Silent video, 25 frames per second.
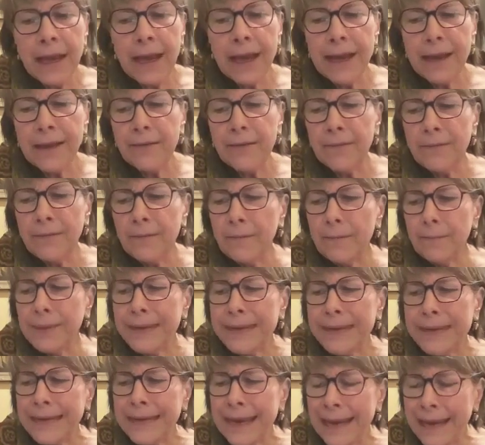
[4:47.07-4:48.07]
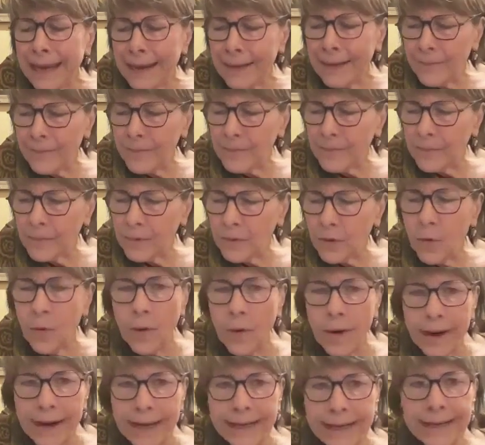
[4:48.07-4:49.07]
I became
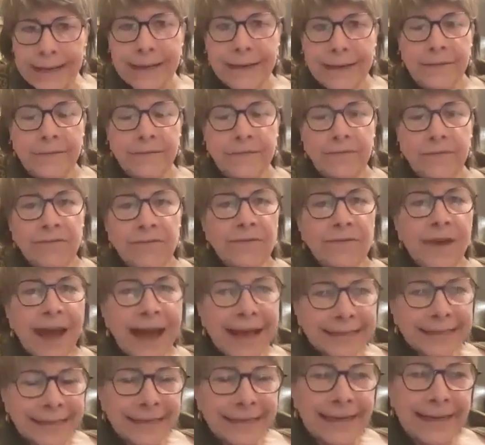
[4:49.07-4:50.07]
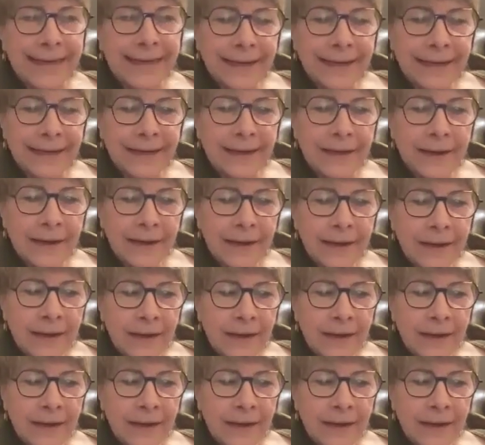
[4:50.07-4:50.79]
quite fascinated